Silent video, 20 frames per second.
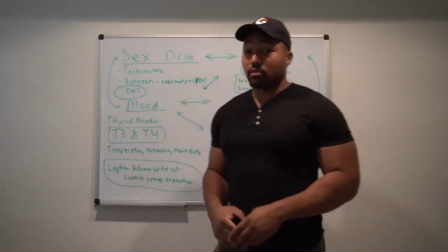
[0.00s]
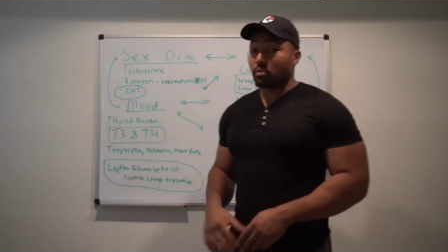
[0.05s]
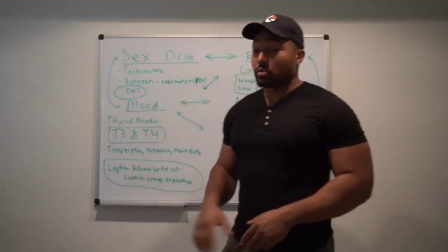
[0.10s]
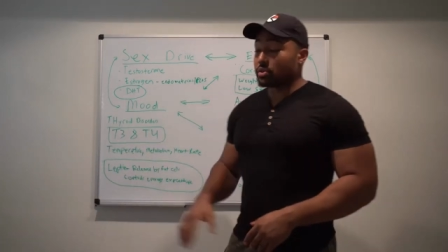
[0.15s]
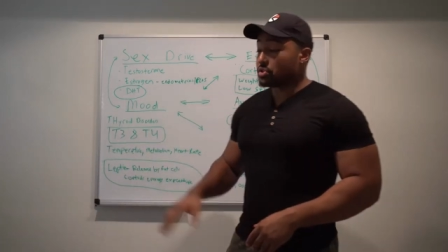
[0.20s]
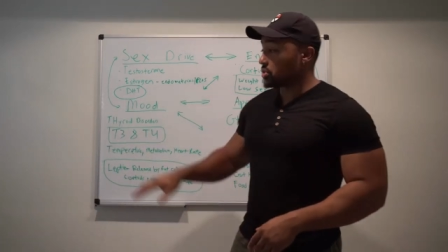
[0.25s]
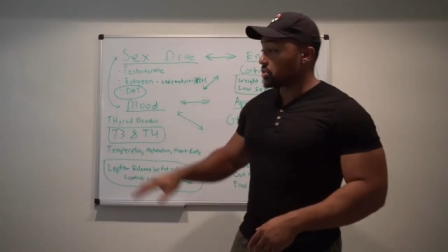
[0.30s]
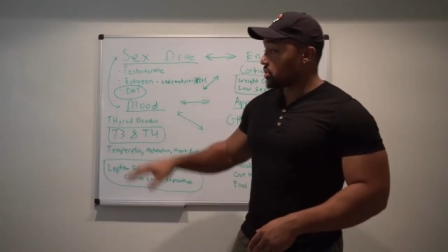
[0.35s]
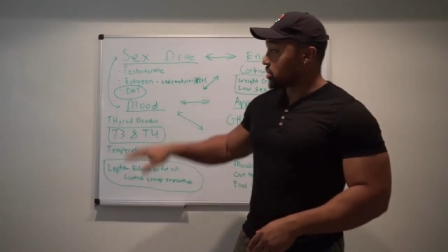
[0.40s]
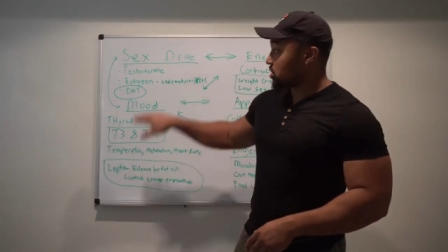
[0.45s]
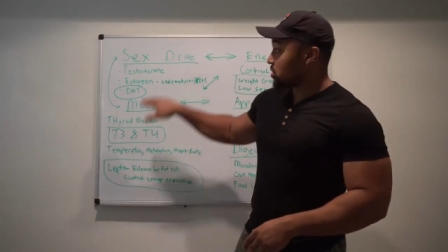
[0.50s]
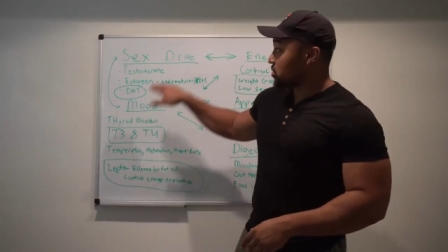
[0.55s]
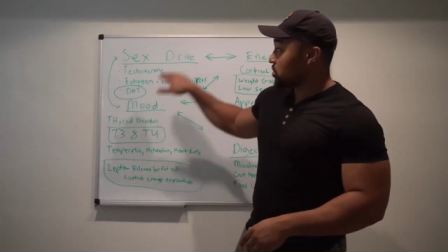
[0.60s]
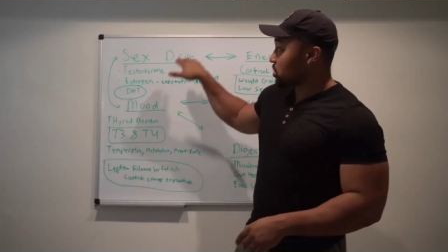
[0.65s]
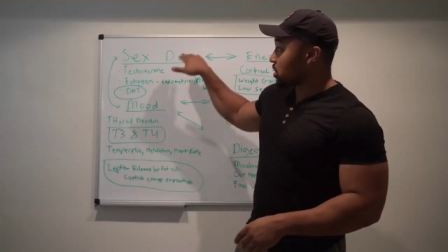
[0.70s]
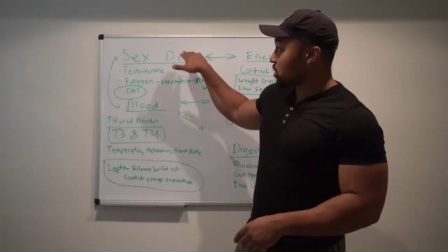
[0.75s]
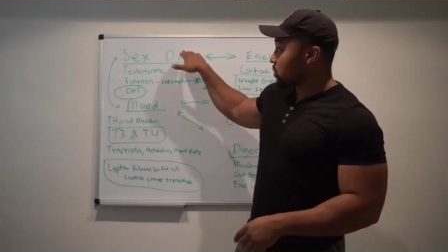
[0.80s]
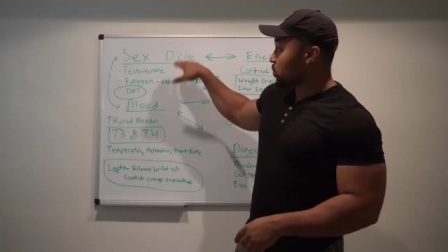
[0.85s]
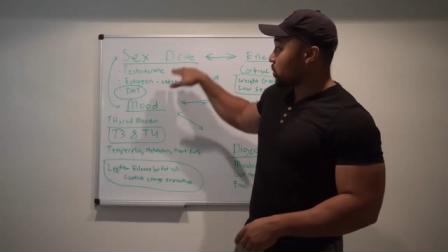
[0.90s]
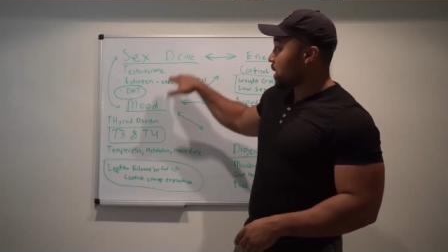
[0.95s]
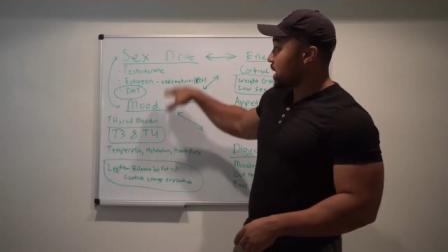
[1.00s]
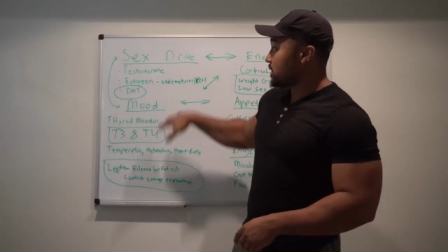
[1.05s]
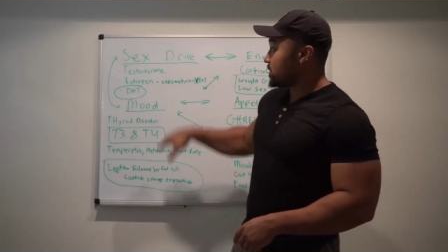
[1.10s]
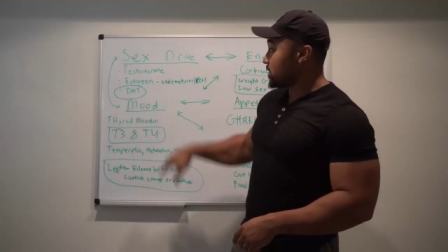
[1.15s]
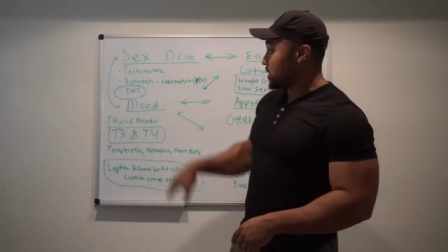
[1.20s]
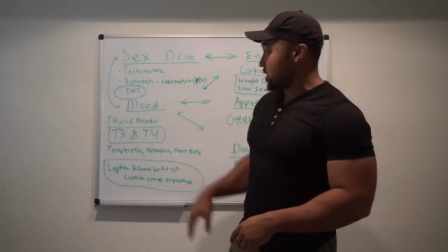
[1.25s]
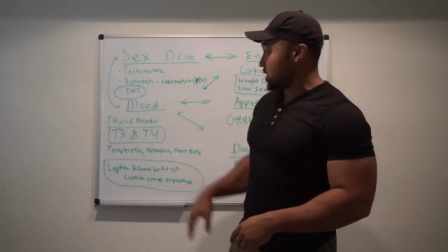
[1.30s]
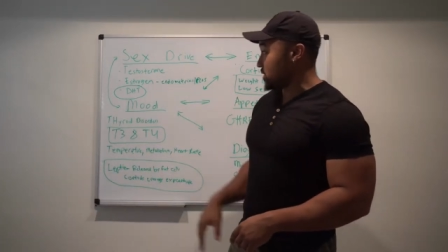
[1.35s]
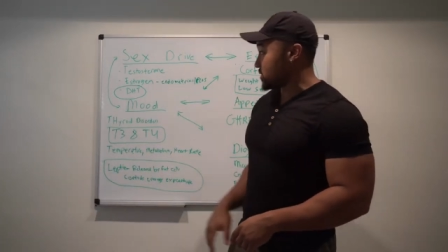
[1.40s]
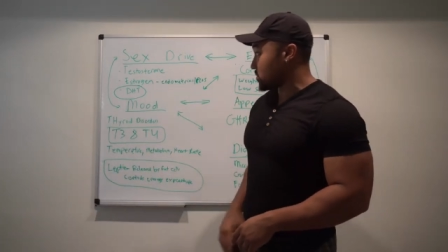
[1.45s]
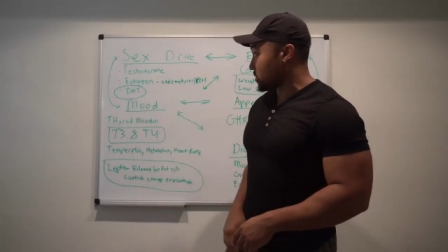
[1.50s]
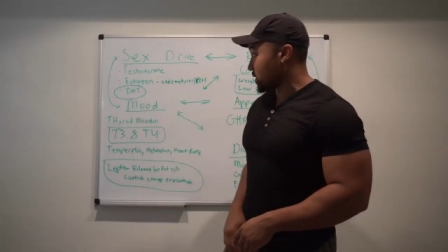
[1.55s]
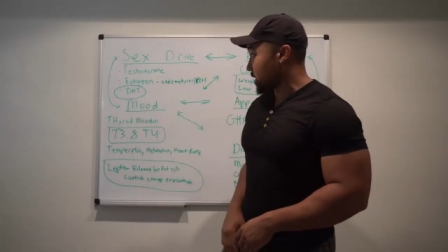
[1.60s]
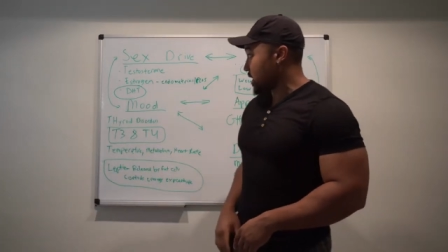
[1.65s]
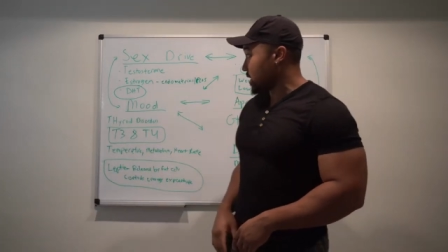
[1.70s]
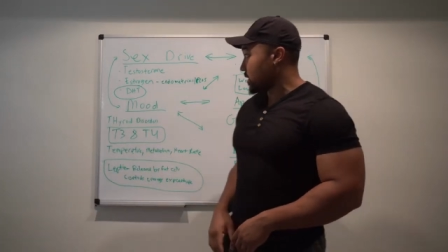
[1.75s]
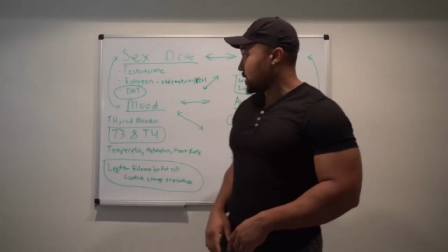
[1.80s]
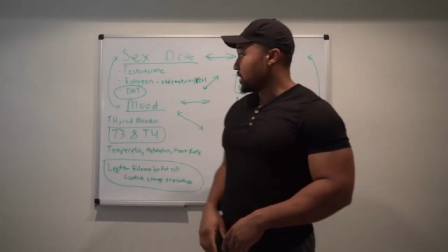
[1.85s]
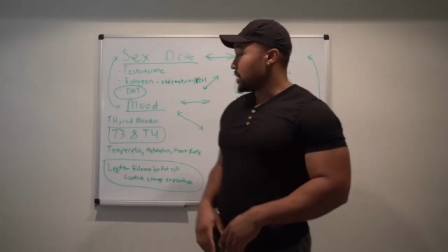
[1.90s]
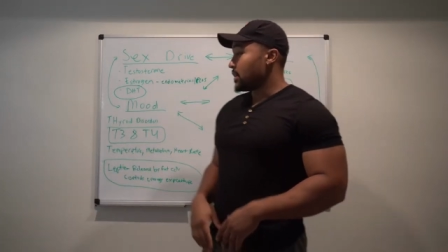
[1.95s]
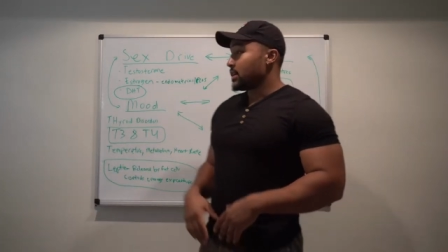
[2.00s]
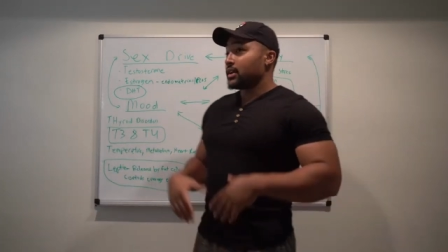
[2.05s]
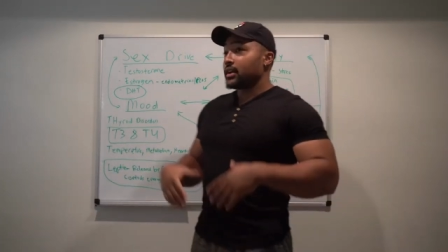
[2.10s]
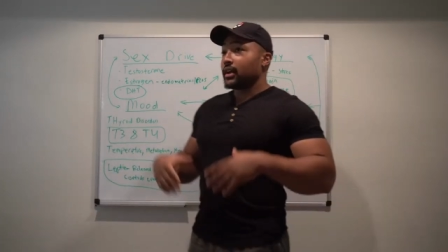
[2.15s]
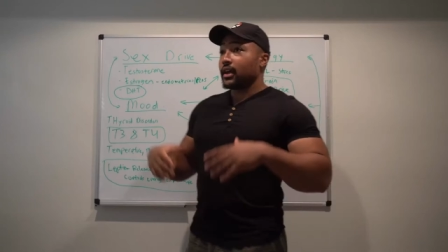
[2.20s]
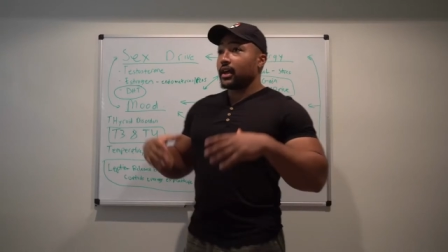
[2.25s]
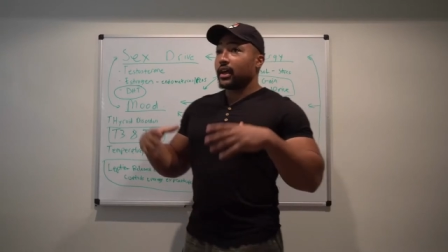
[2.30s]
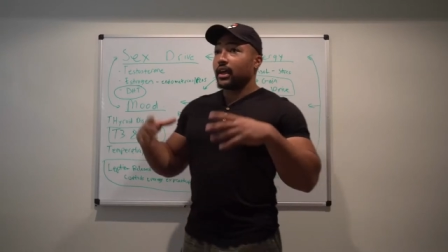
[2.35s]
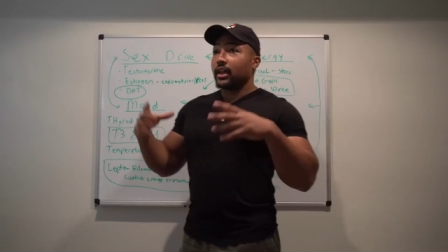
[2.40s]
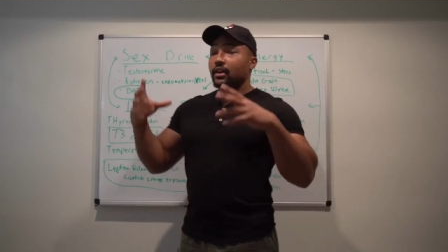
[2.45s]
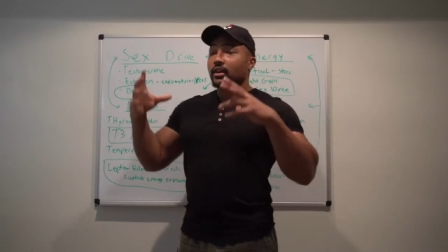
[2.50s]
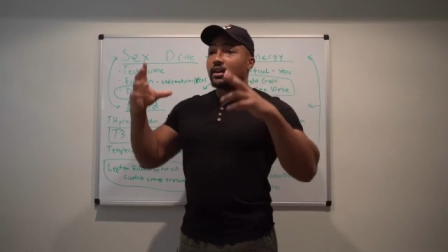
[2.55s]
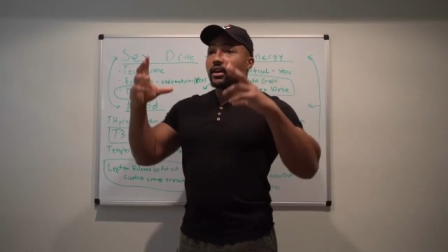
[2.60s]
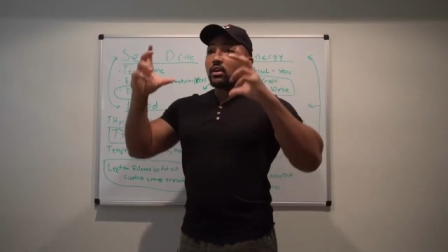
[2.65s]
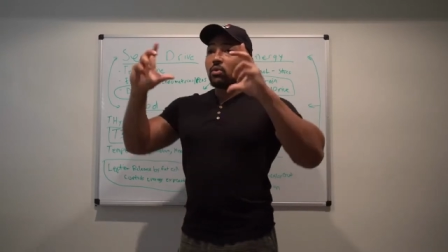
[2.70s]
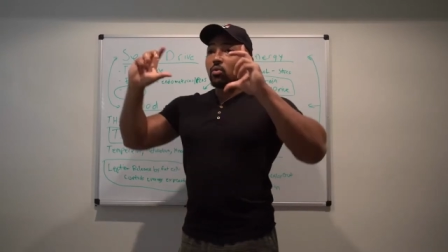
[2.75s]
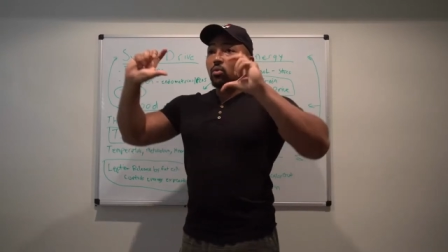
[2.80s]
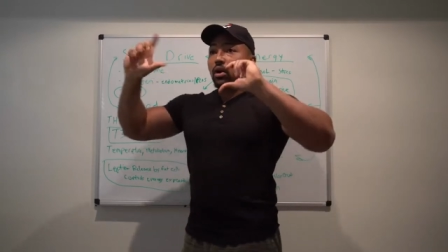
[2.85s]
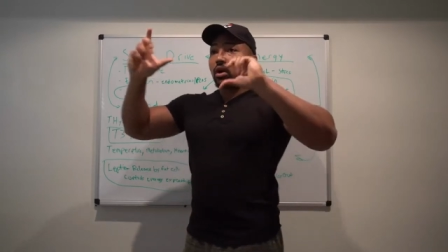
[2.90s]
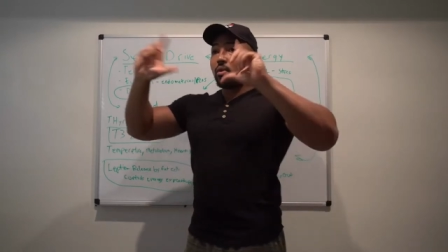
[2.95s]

And what you're gonna do, you're gonna rate these, okay? And what I